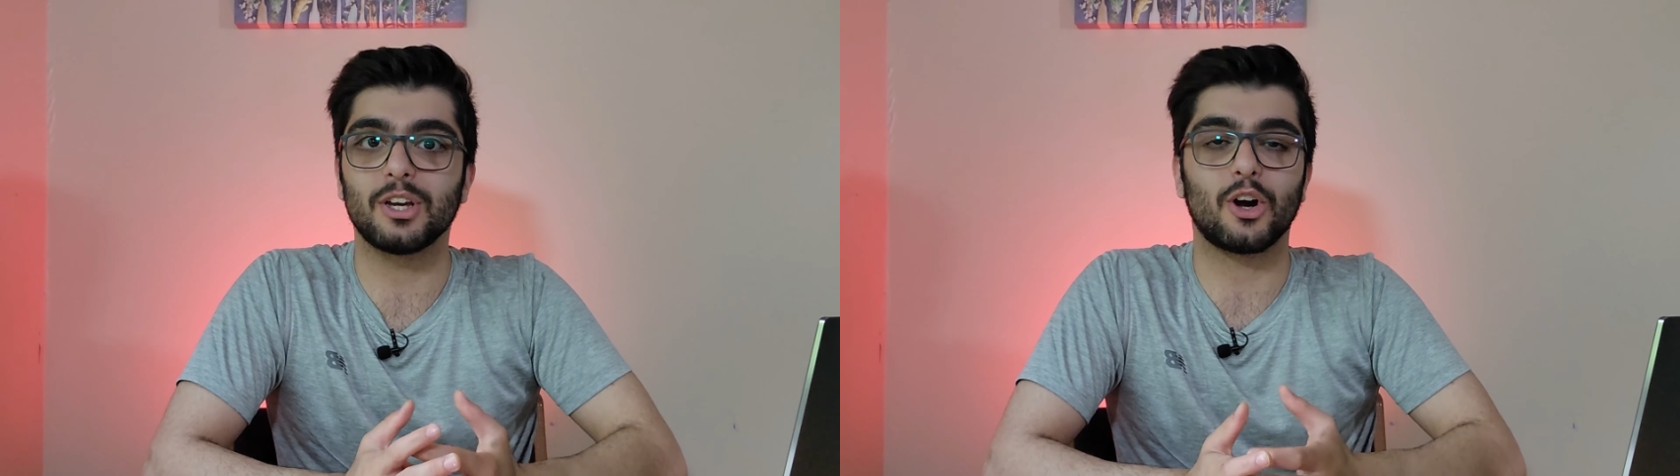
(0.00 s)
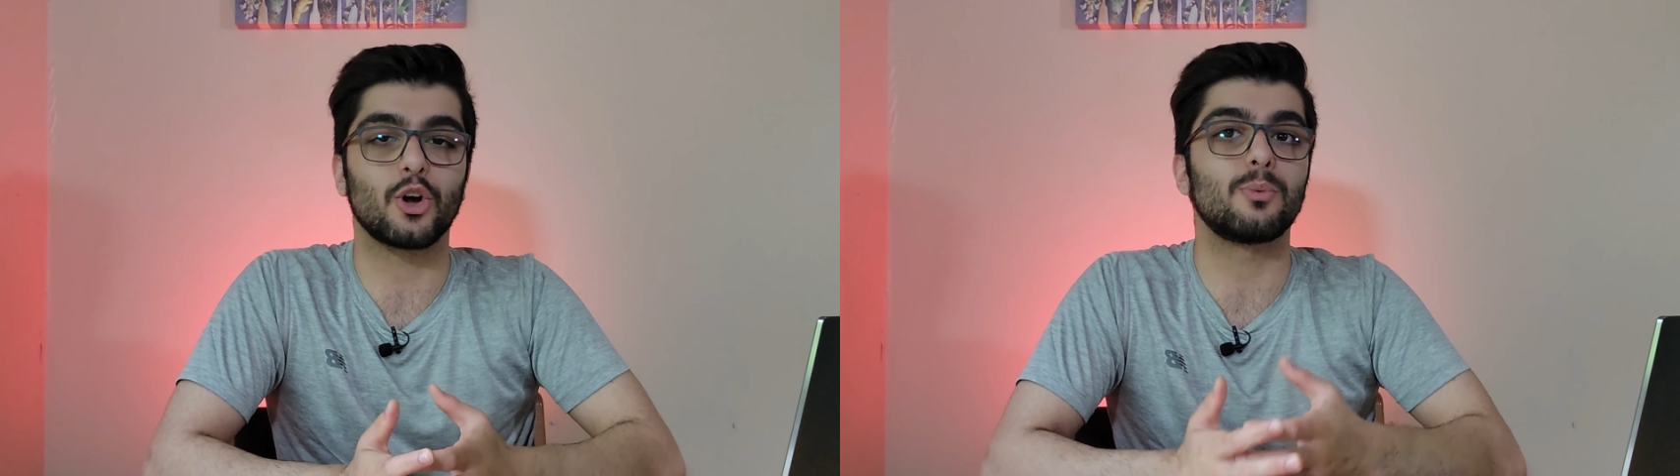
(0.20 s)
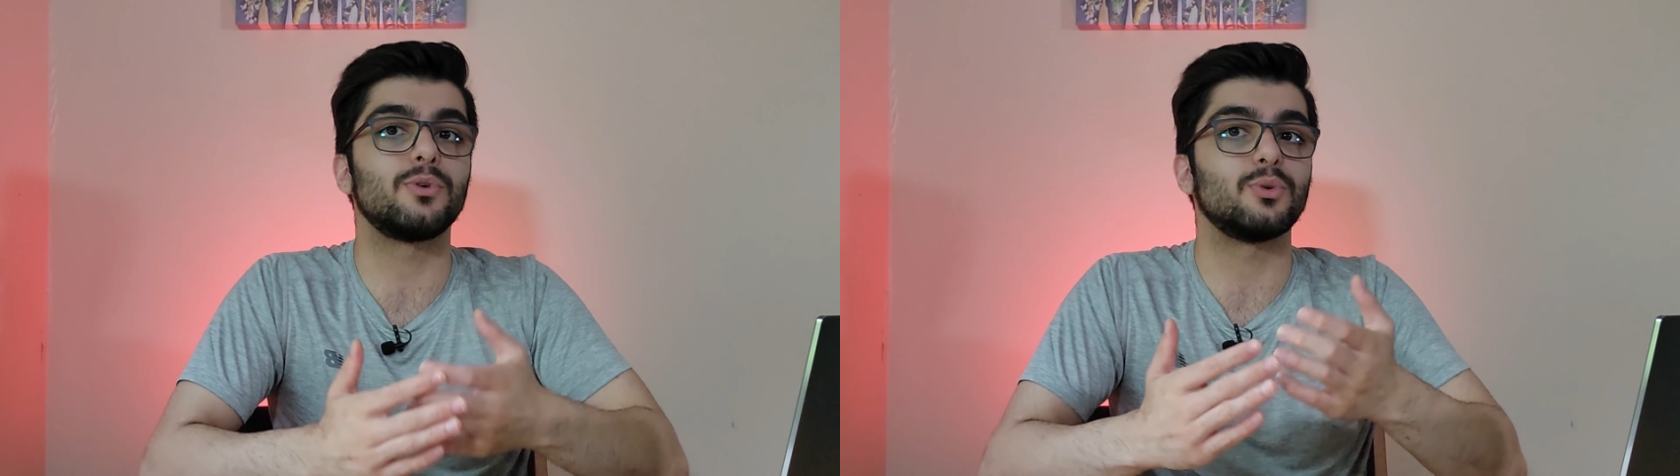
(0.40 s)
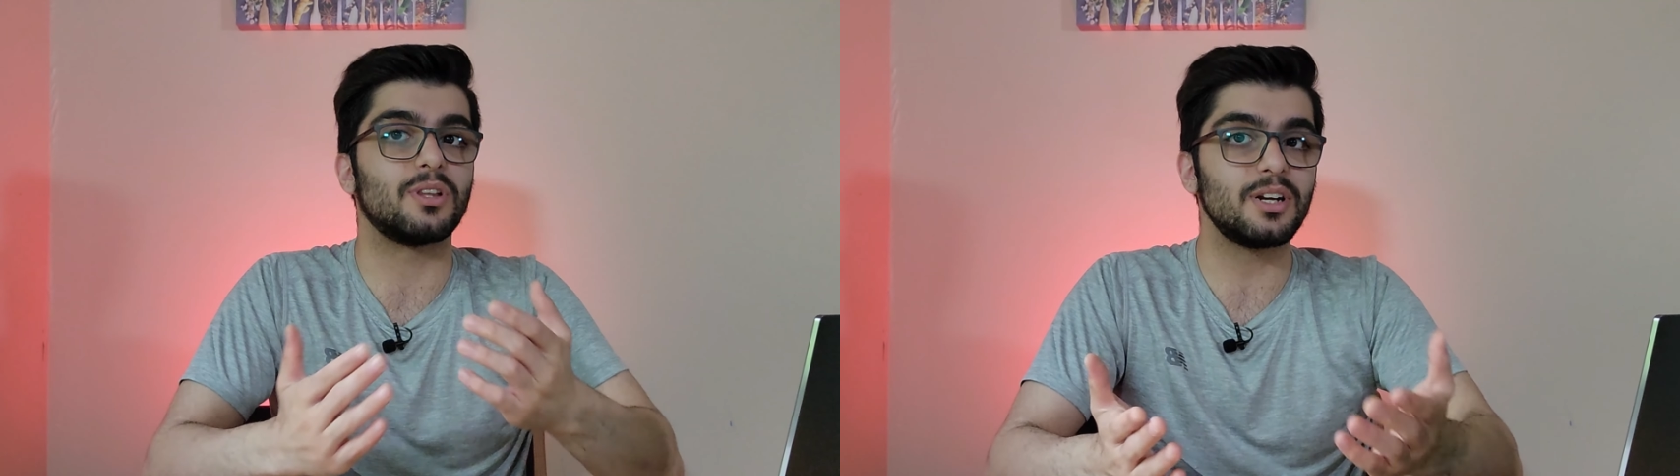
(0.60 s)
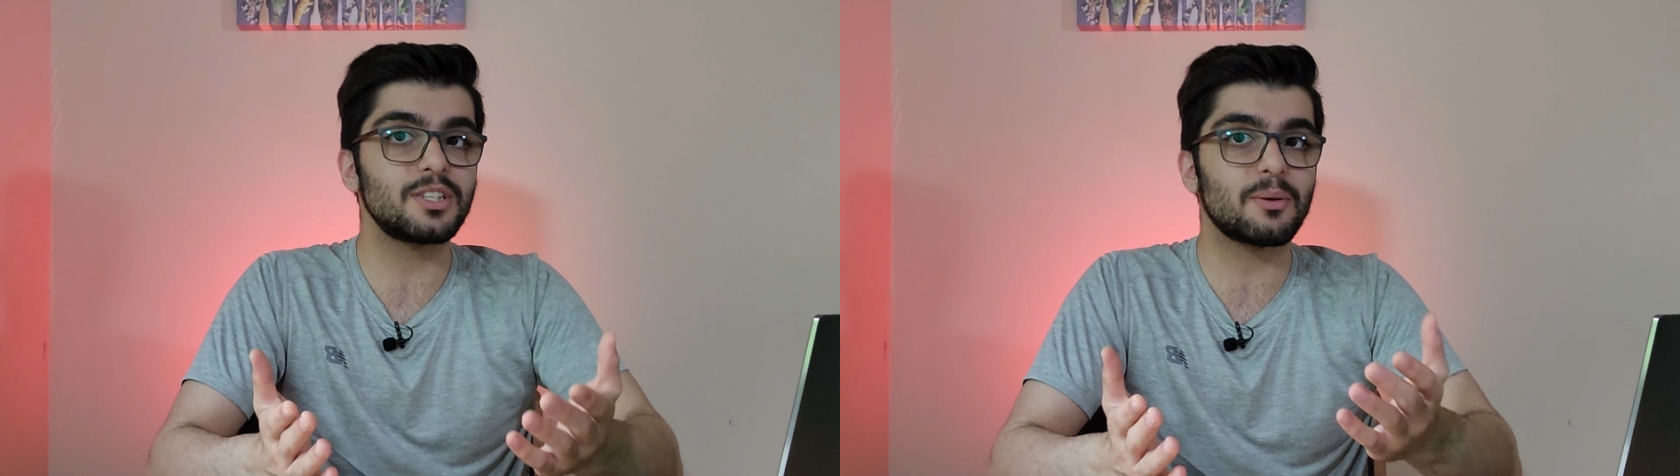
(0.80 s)
I hope you
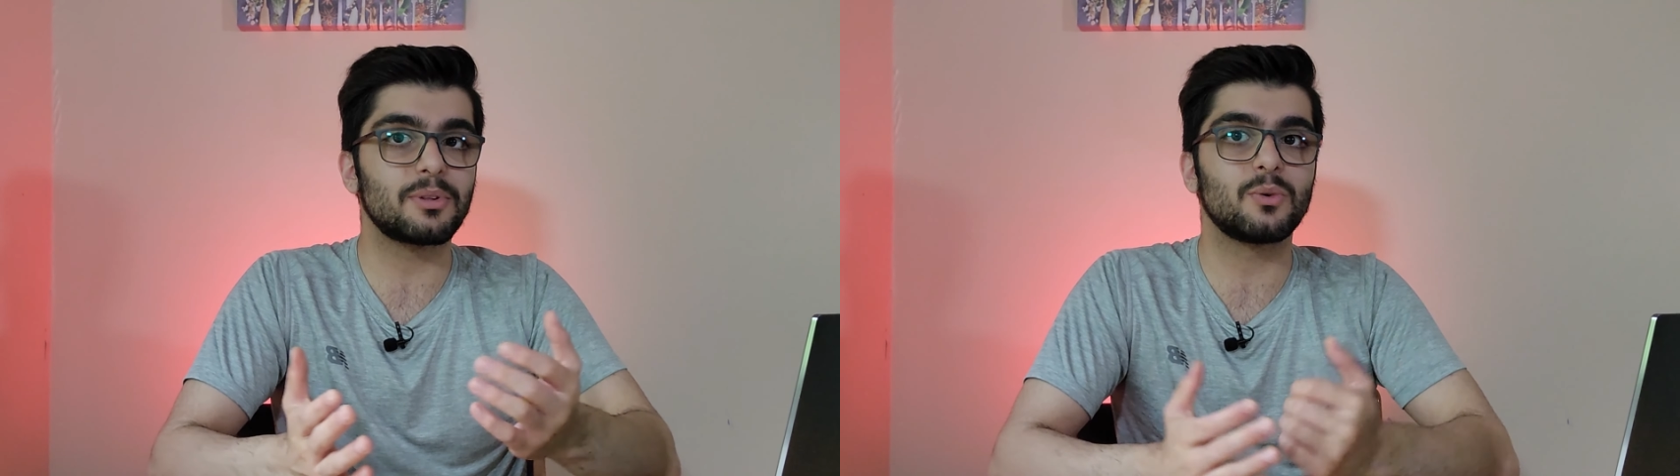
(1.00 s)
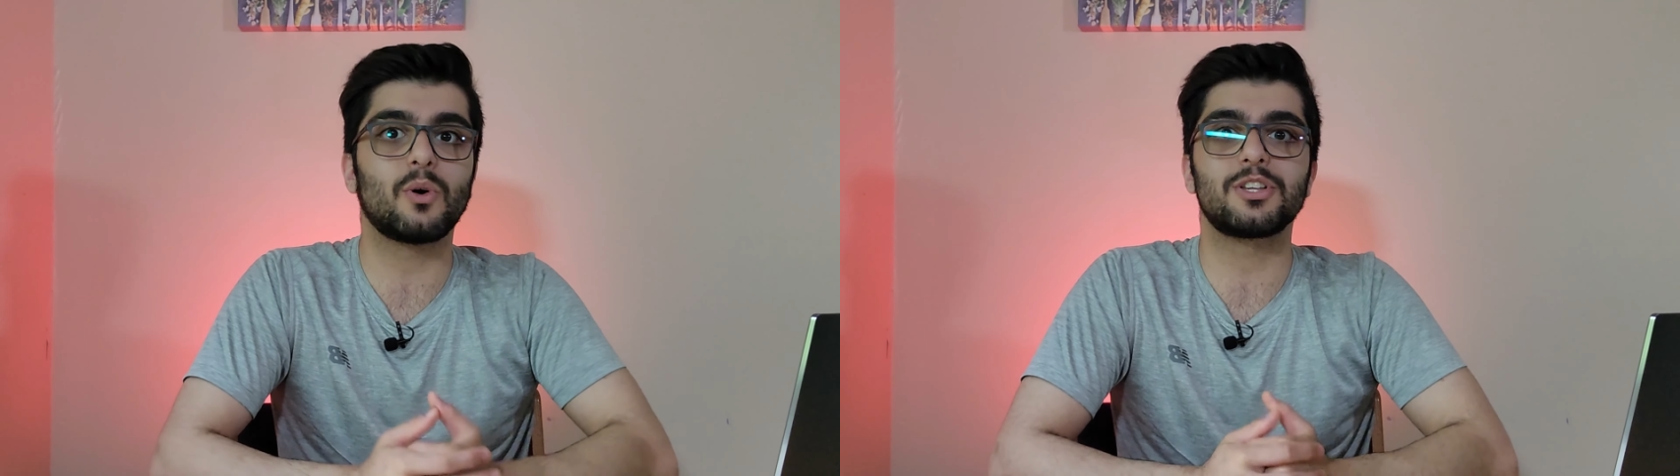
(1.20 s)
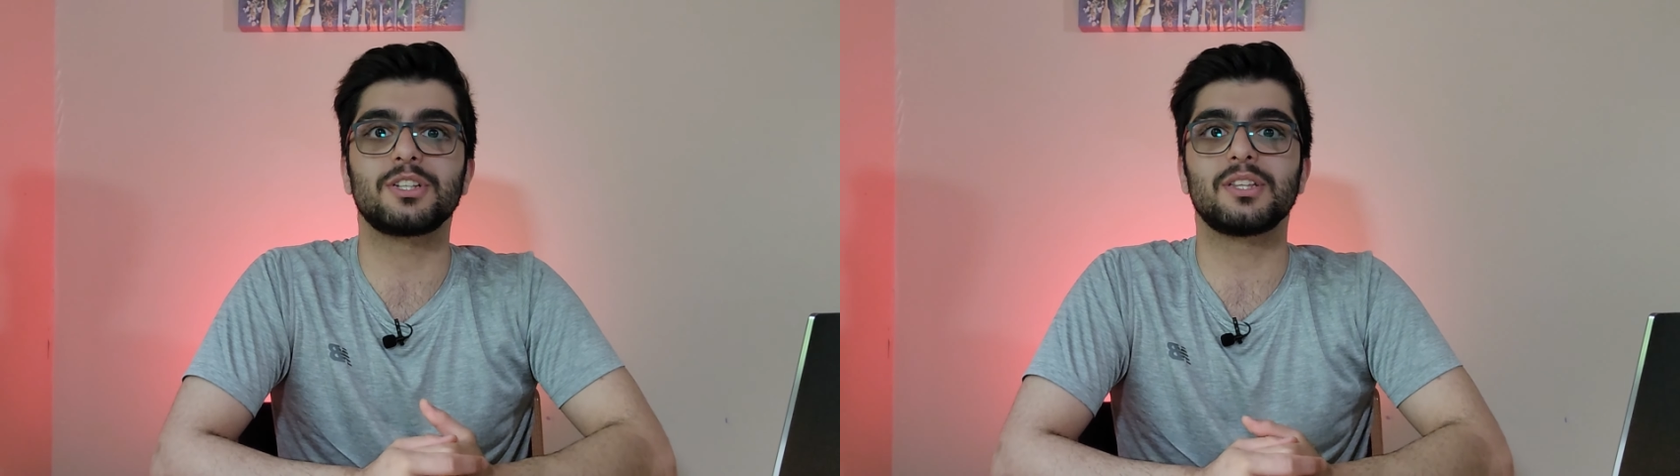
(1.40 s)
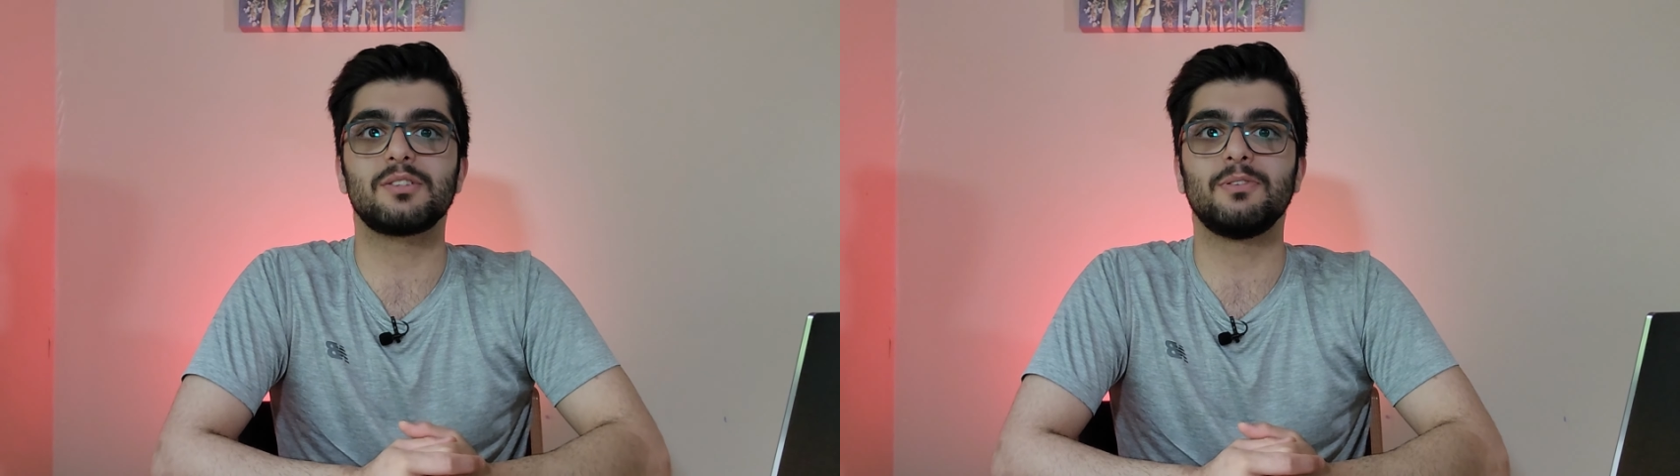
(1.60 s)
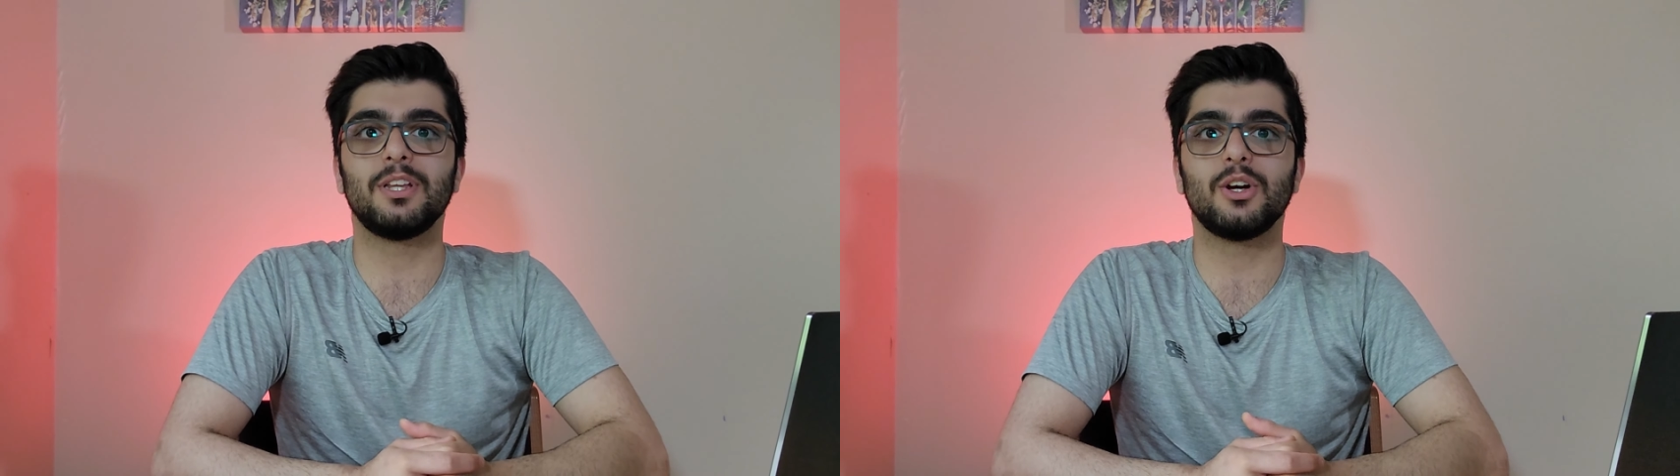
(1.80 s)
learned something watching this
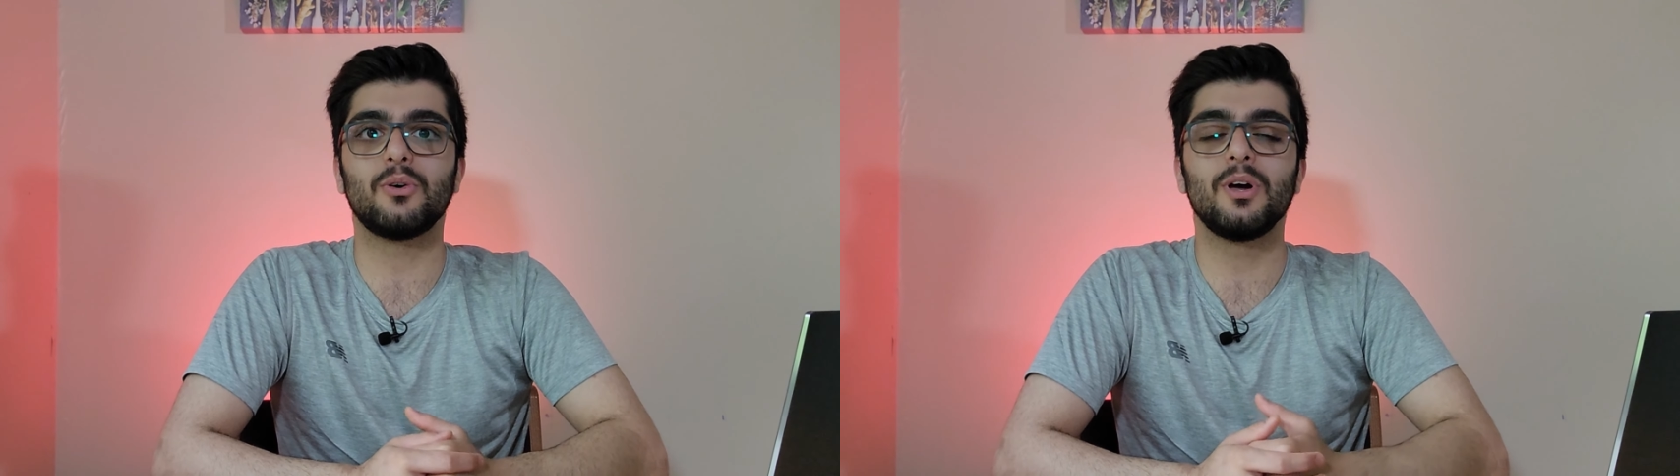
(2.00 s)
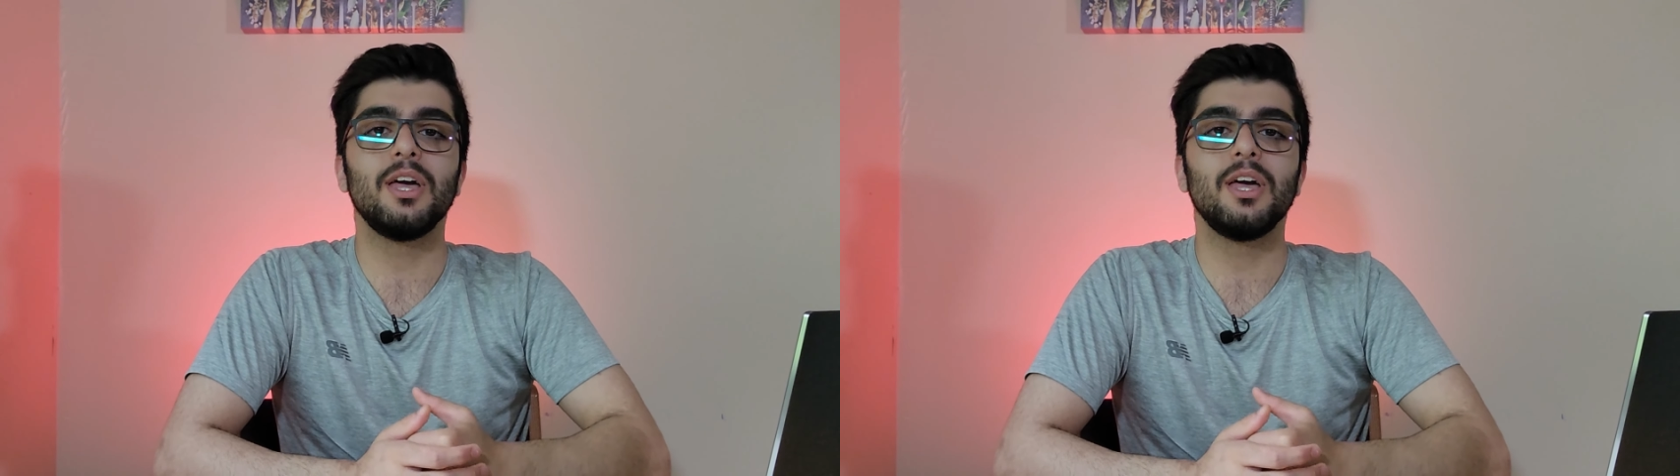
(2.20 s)
video.